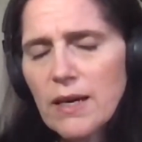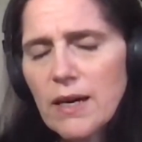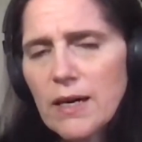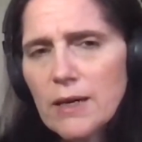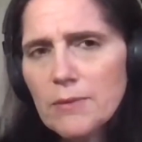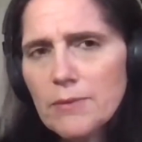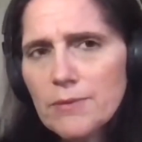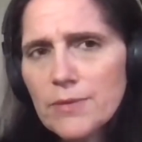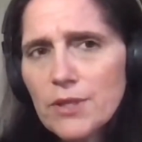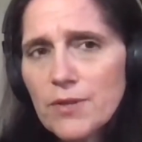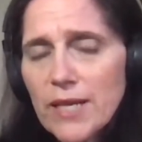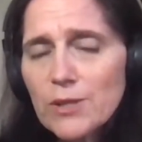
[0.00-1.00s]

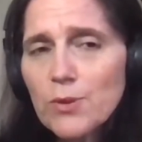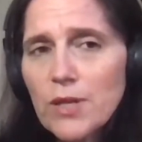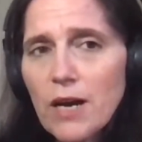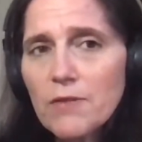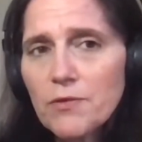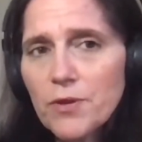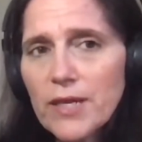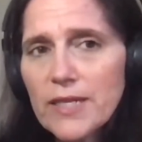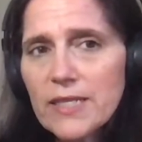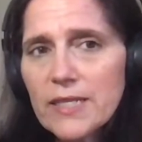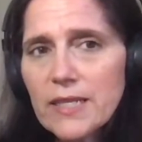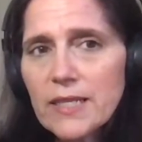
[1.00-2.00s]
So that's what I've really
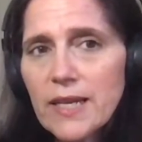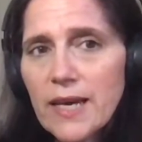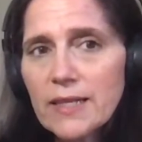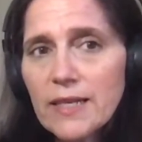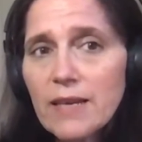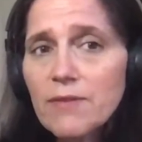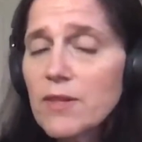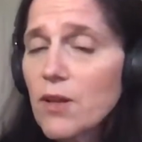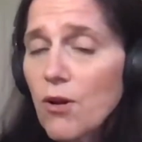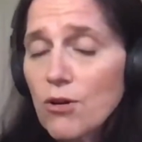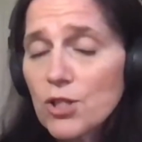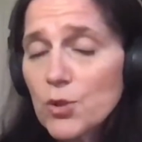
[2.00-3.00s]
seen. And even the
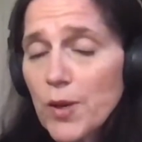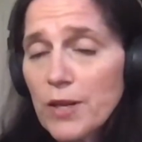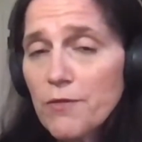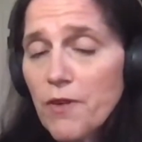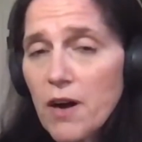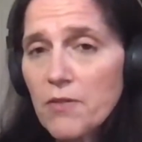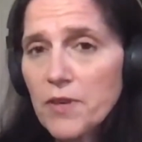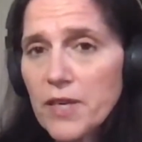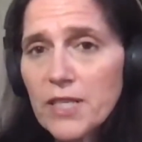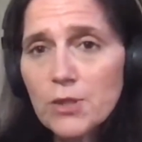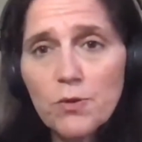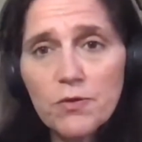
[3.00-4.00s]
last 25
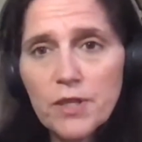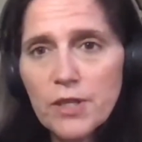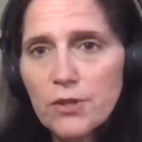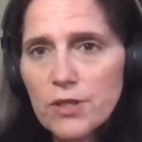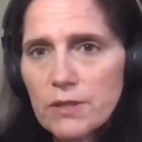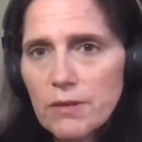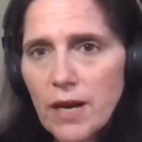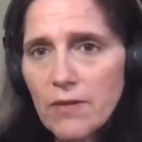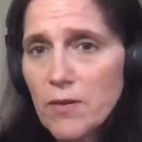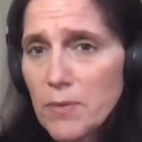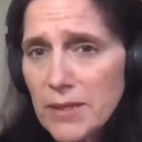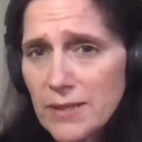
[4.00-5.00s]
years with the new
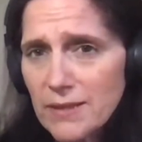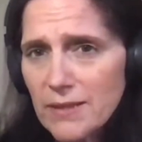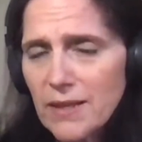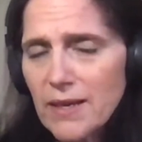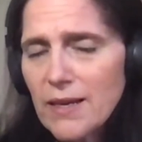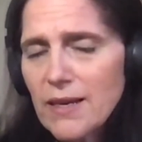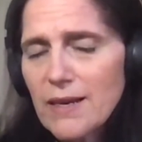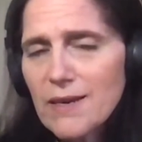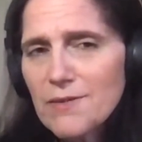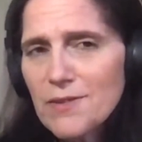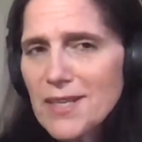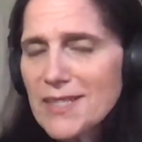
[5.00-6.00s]
government,
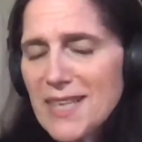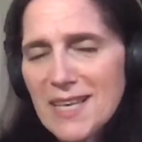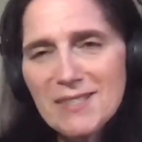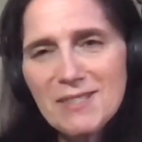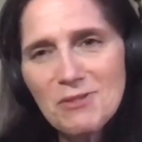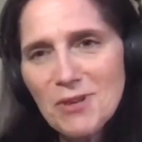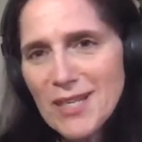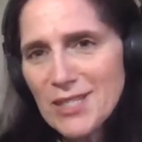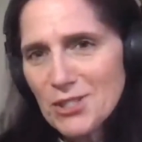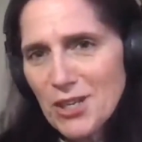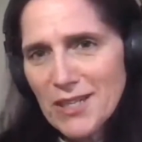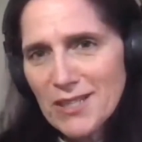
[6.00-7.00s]
things hasn't really
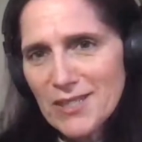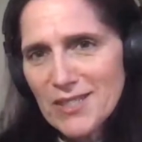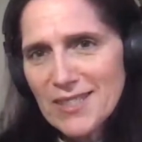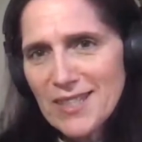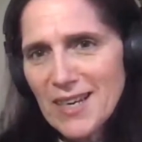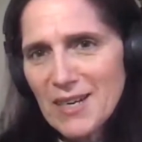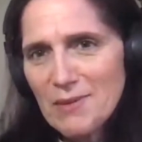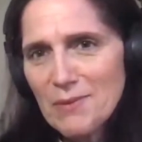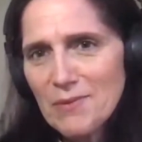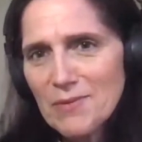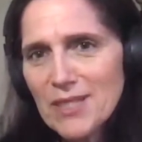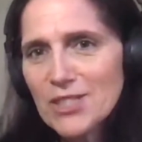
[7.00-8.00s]
changed.
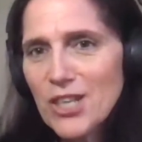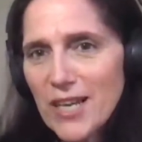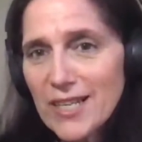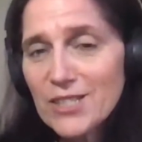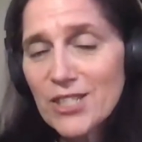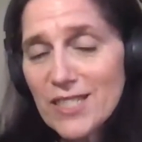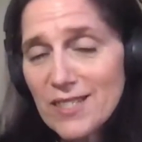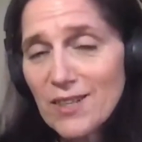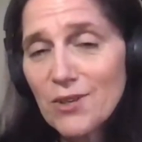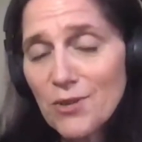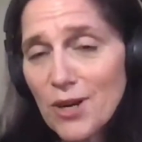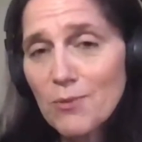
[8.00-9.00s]
The challenge is
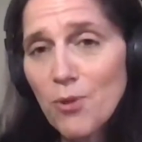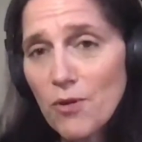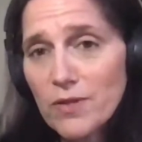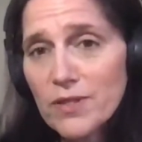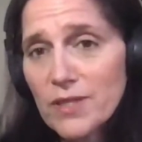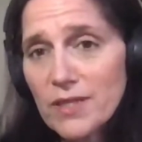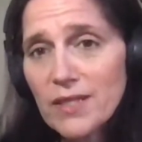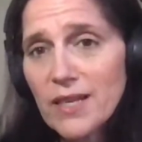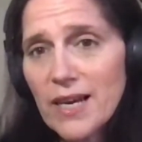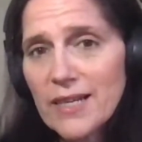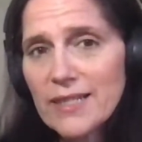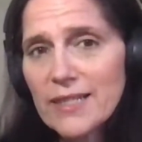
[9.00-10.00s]
still around poverty.
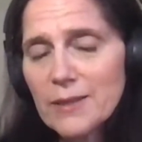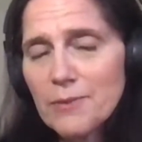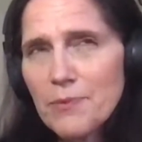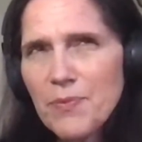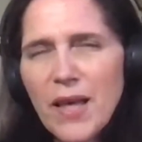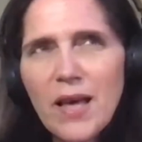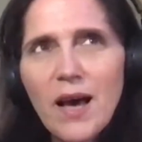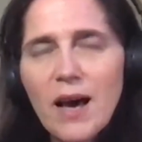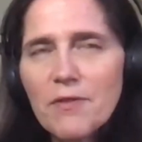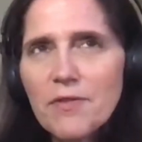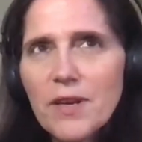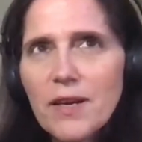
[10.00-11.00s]
And
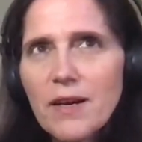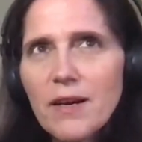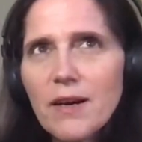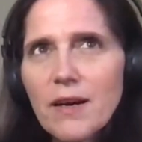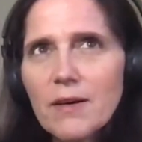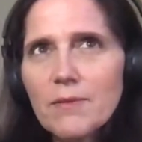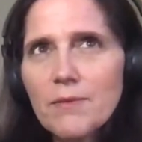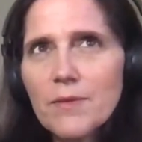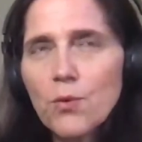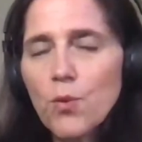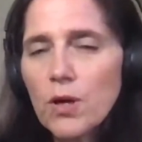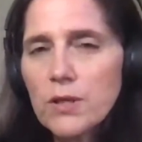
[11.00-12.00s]
I think
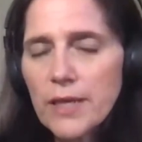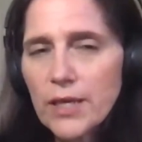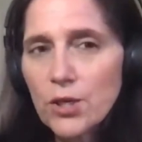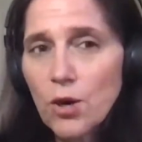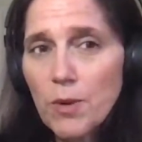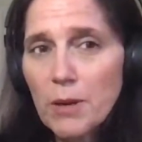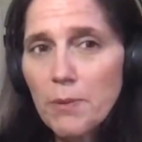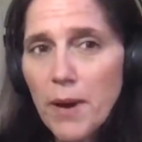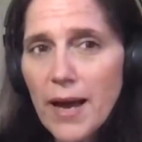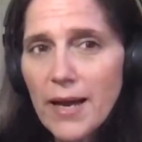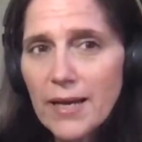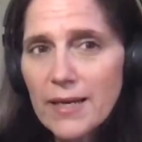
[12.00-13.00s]
the World Economic
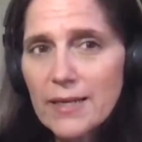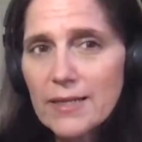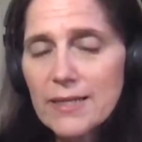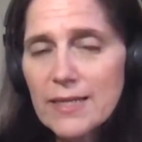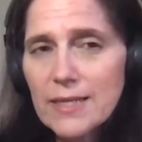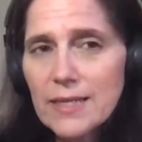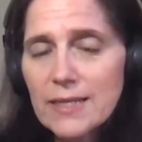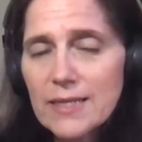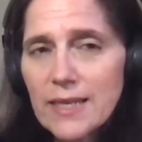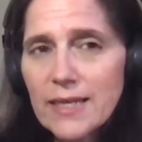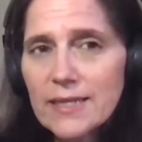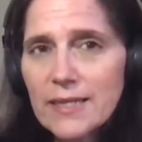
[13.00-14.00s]
Bank is
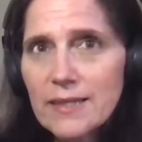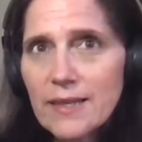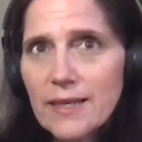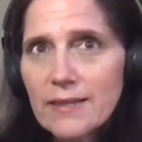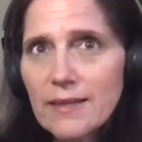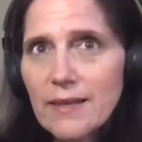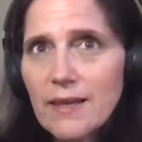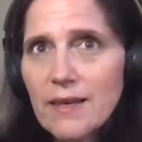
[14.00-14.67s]
stating that